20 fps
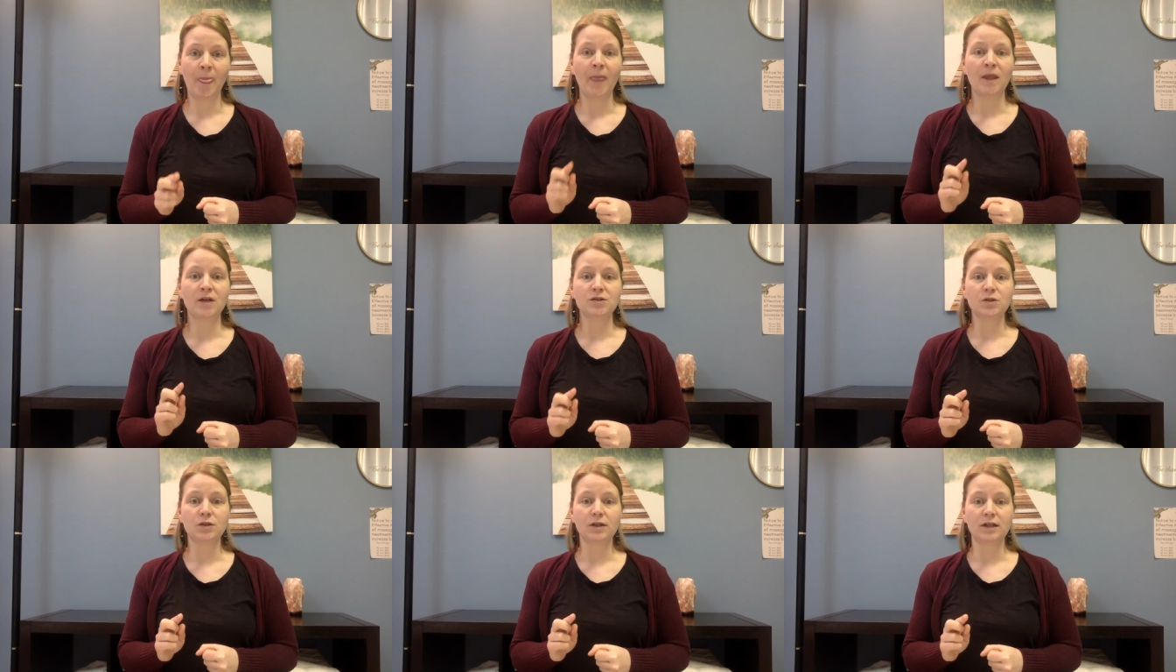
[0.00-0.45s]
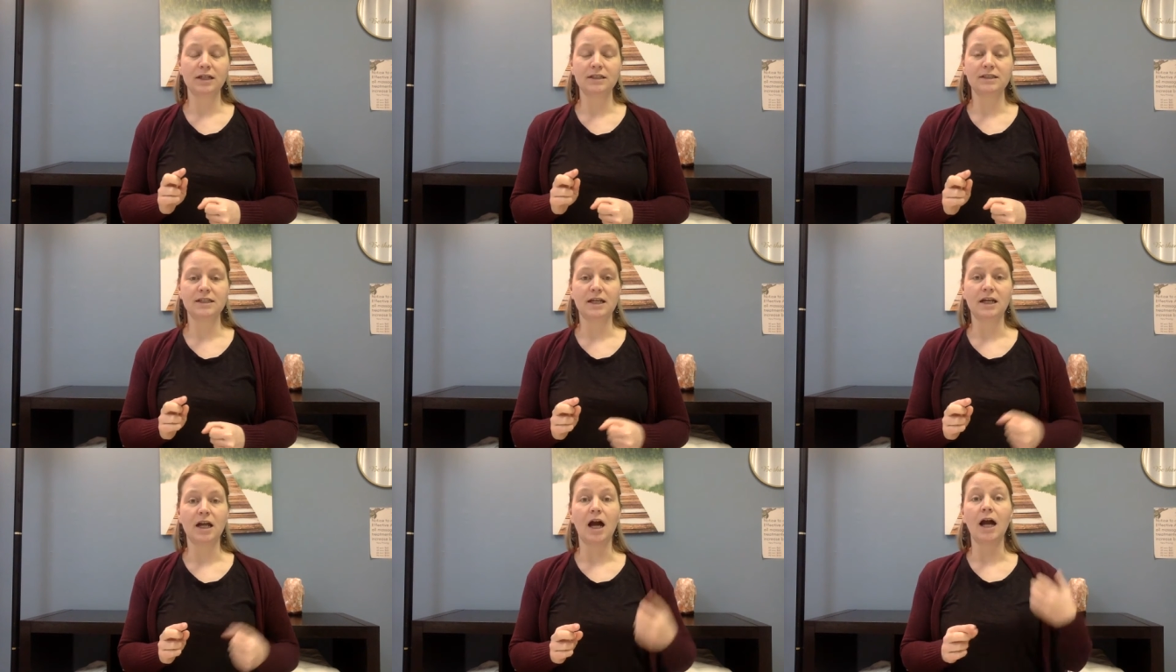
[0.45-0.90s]
So like I
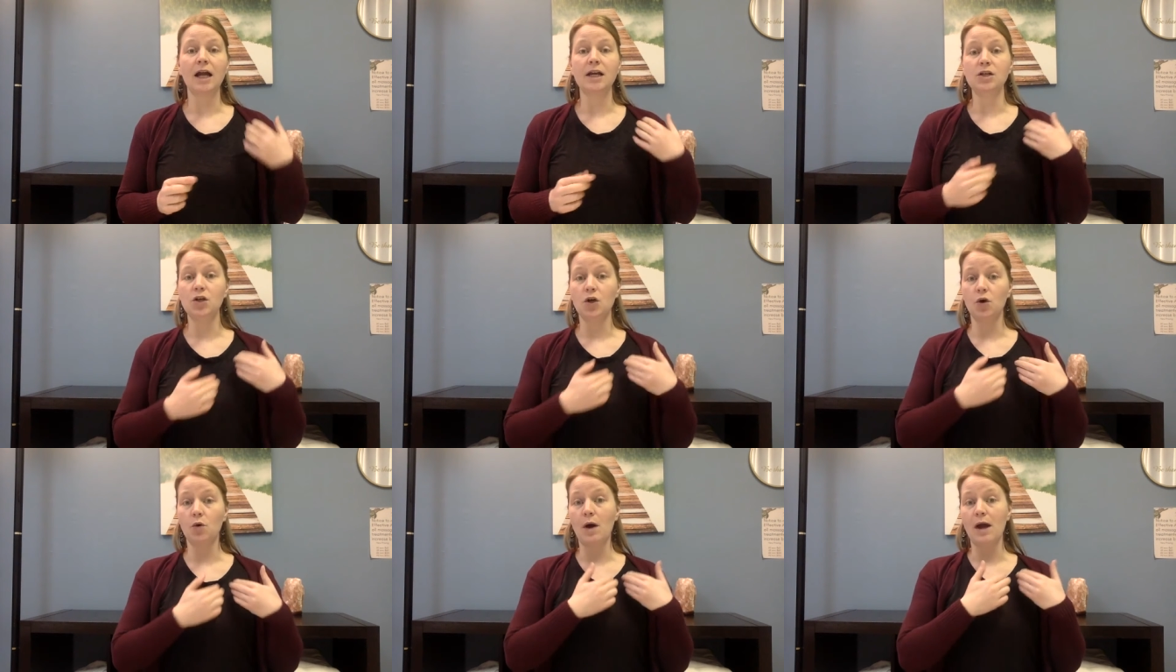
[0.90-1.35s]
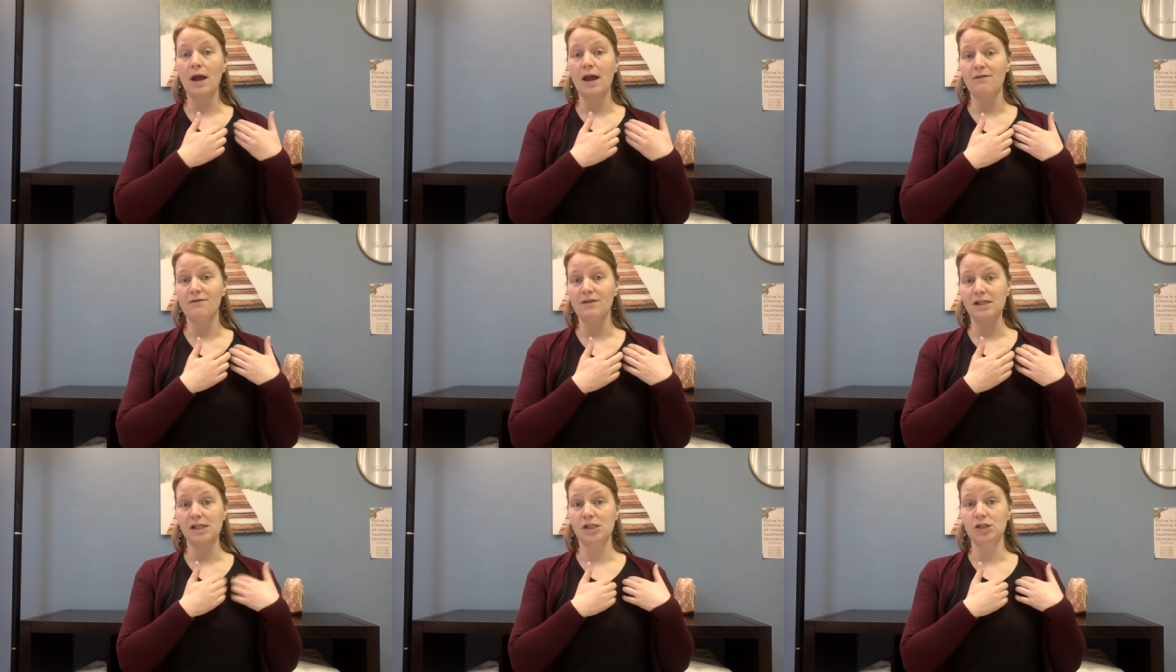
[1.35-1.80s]
said, I know I have
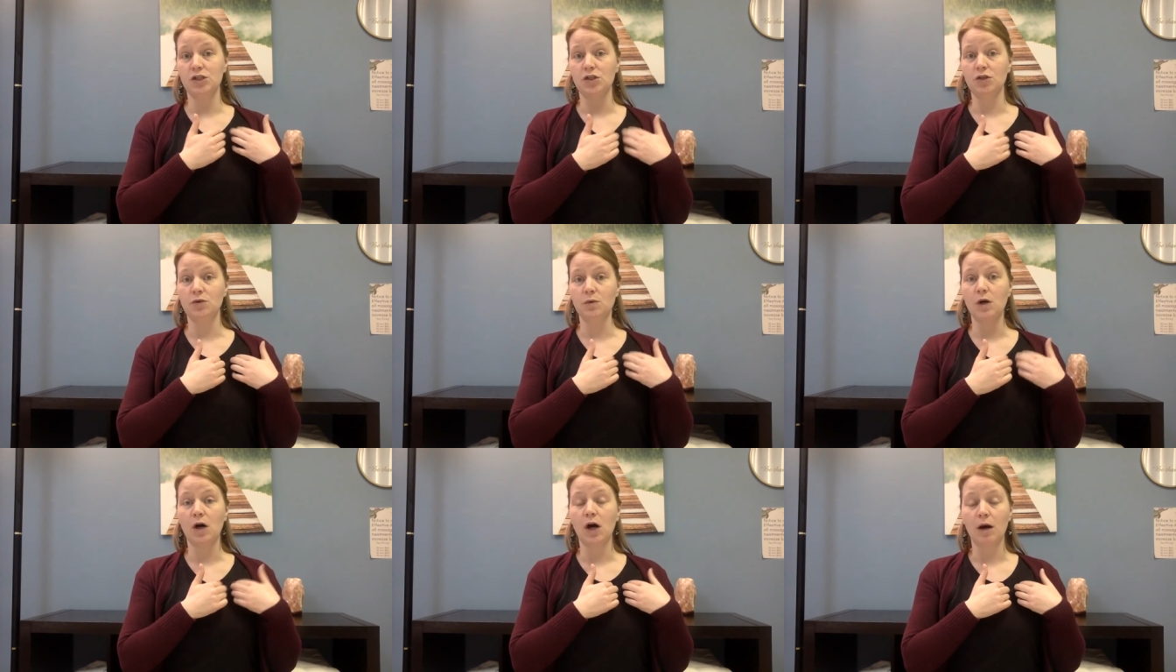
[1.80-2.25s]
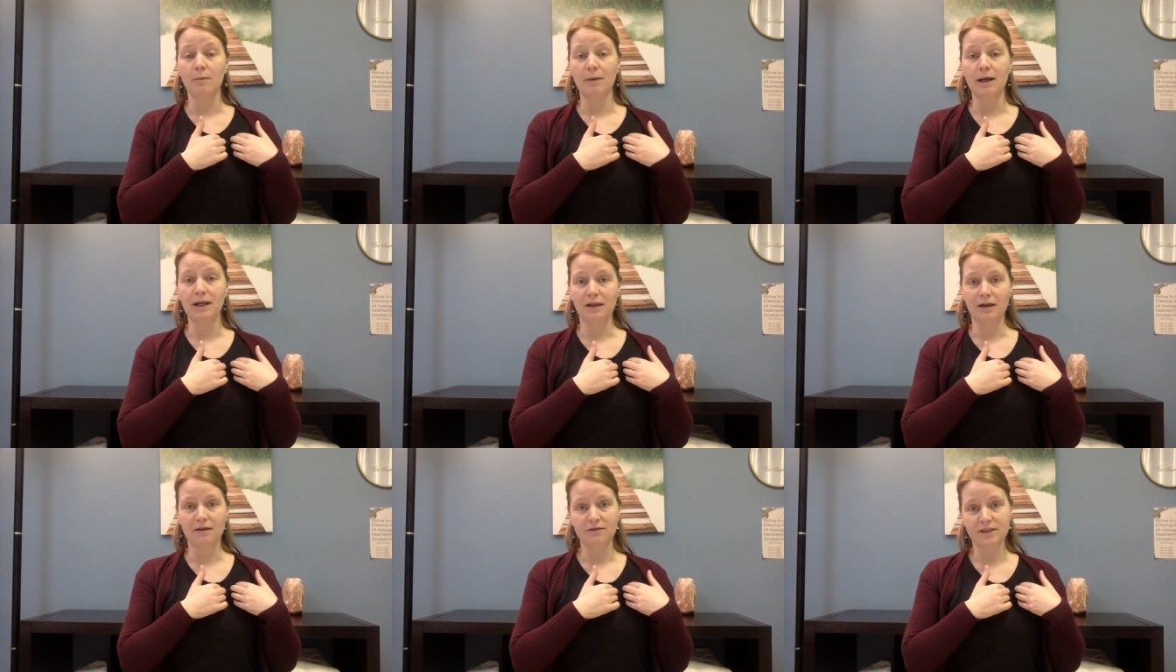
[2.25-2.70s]
an issue on my
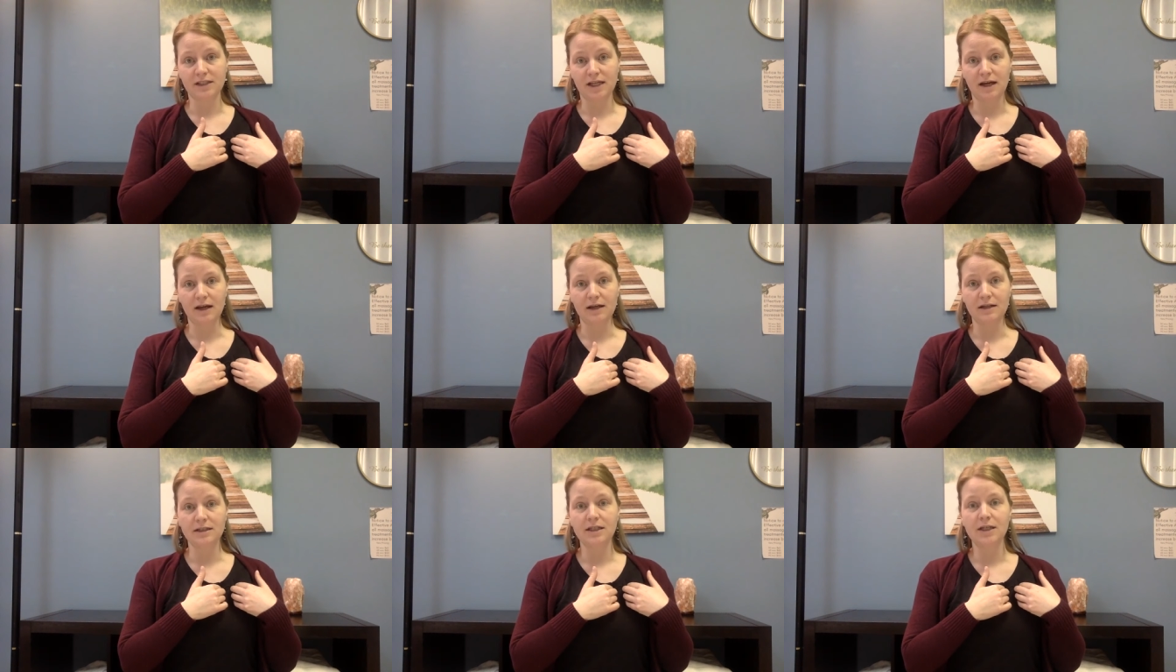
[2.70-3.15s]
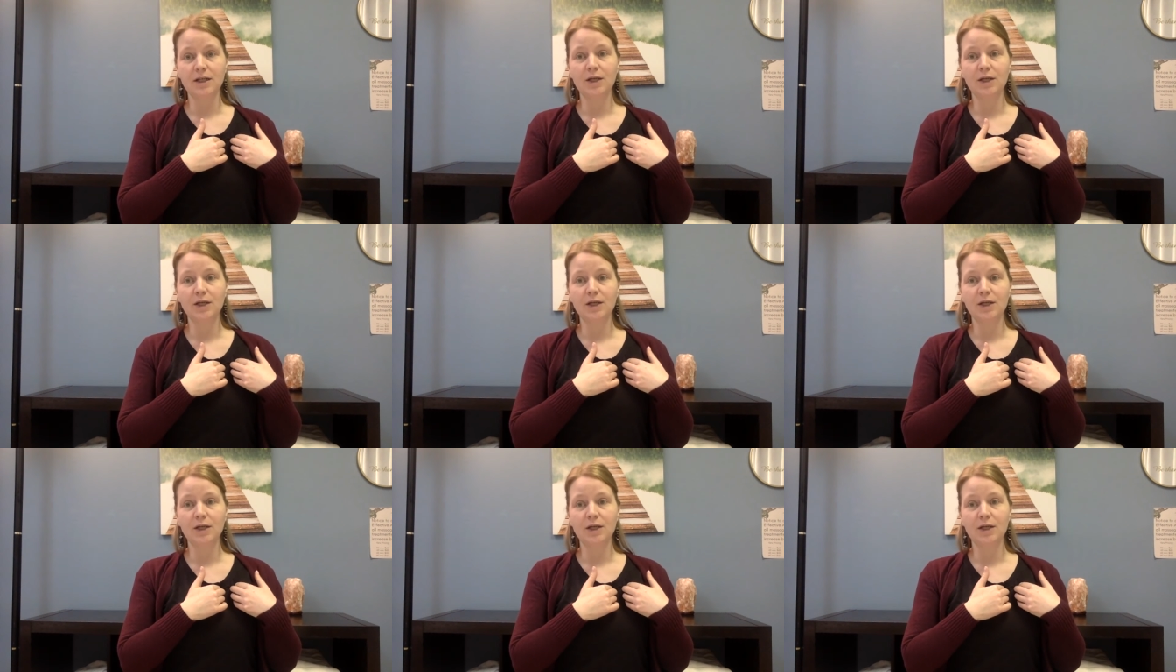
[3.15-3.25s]
left side